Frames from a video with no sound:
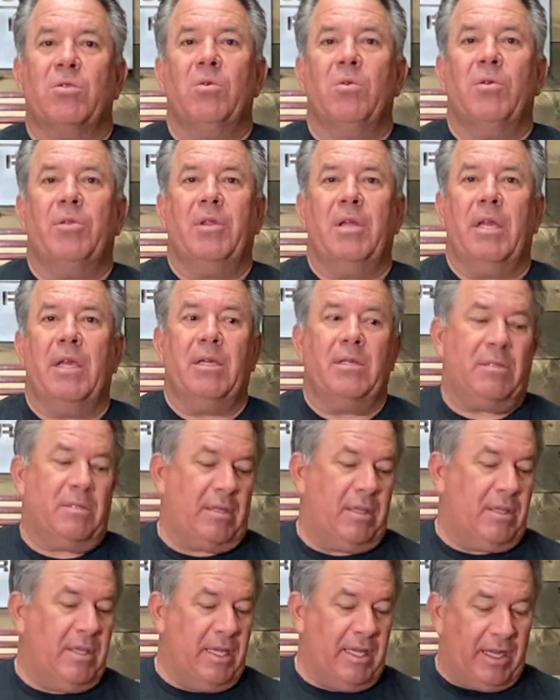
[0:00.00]
cool things.
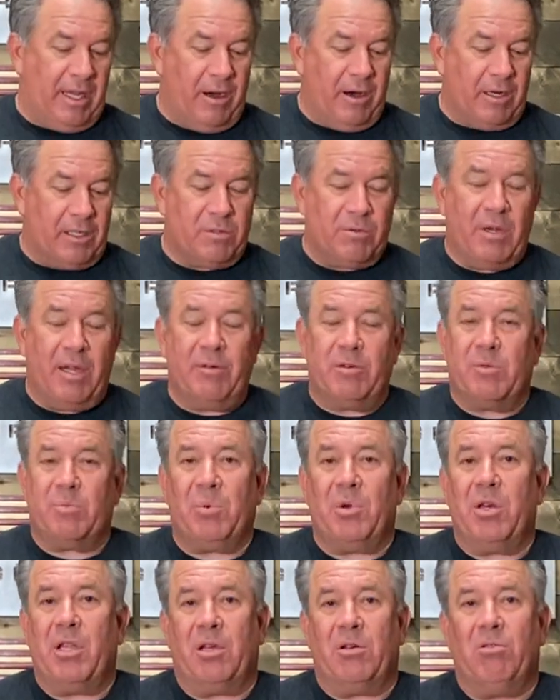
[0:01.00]
I think Erik's way was
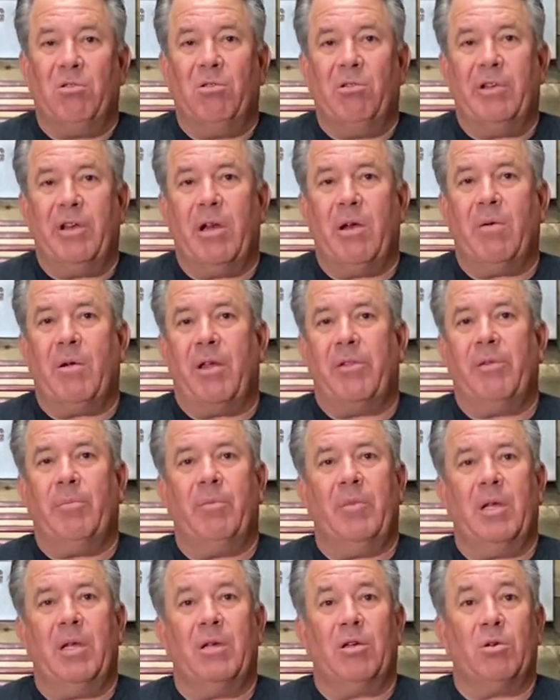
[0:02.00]
pretty cool here.
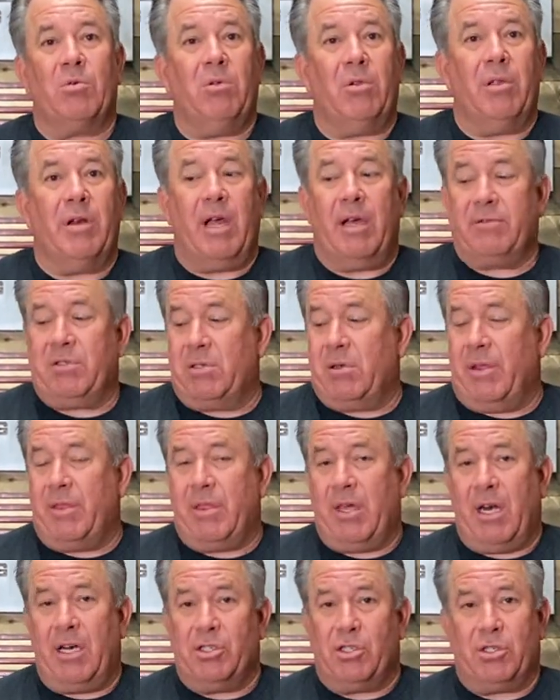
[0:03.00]
Cool enough, so I
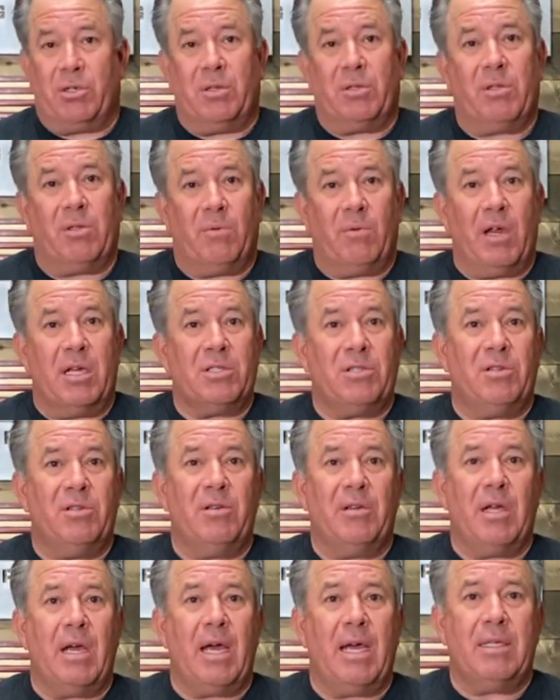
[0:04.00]
thought I'd show it to the rest of
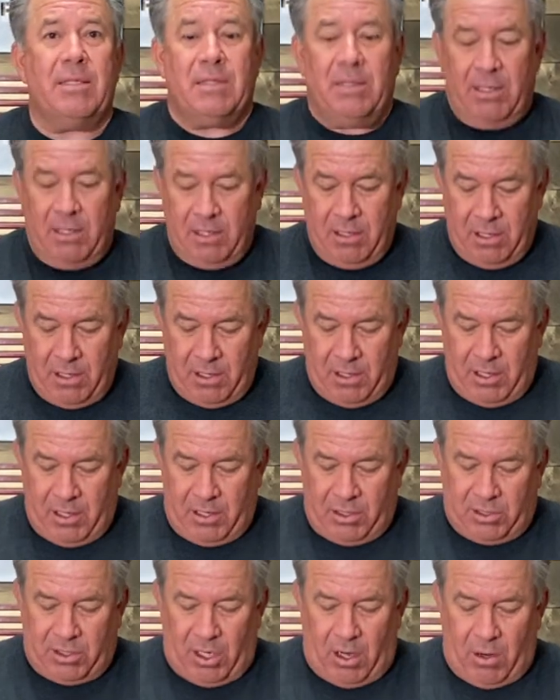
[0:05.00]
you guys.
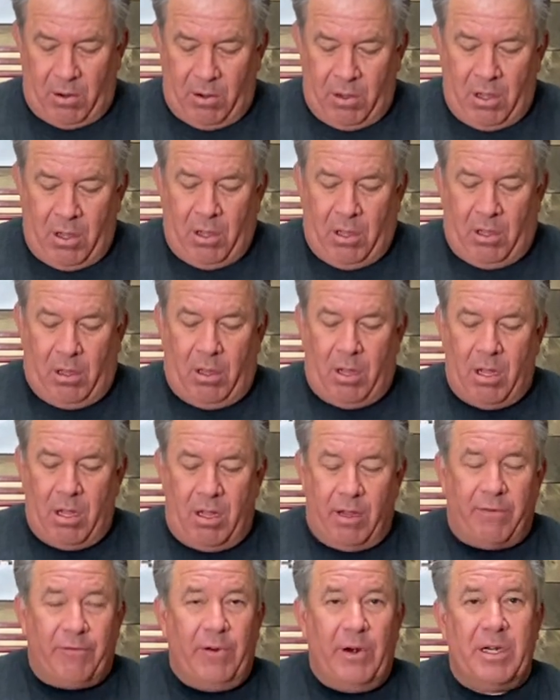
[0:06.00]
So
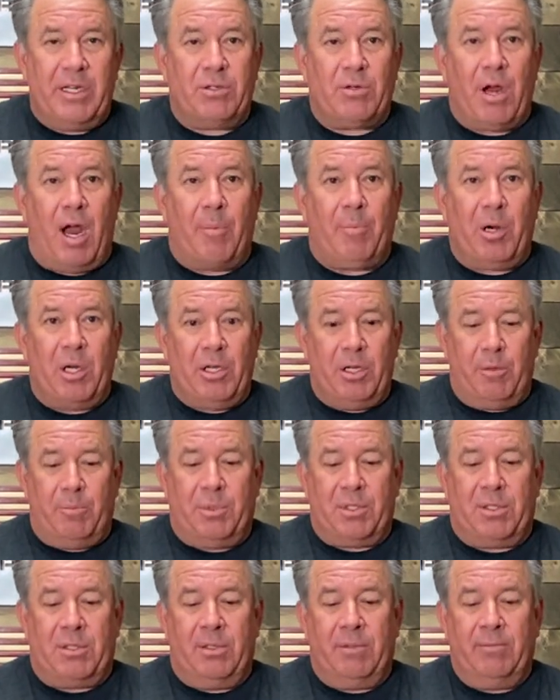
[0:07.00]
for any dropper
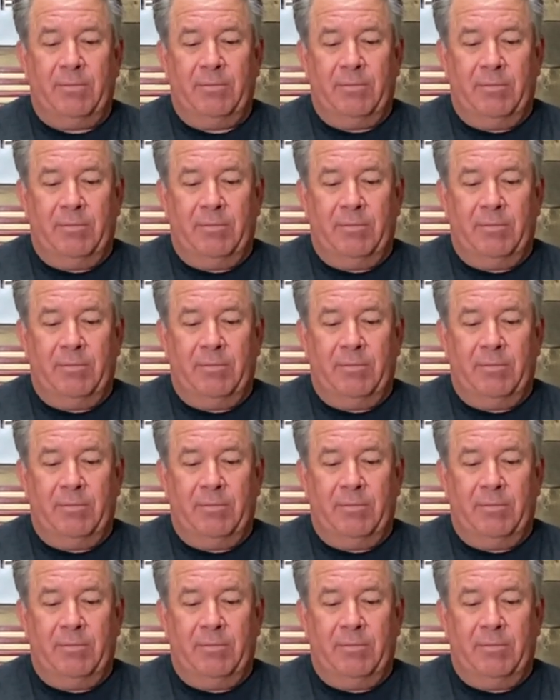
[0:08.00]
loops,